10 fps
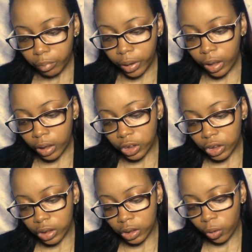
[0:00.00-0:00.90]
Being
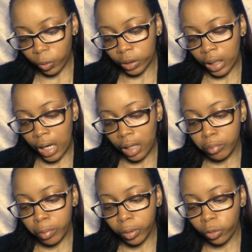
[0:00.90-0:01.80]
Jesus Online,
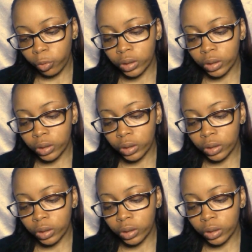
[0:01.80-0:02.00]
Biblical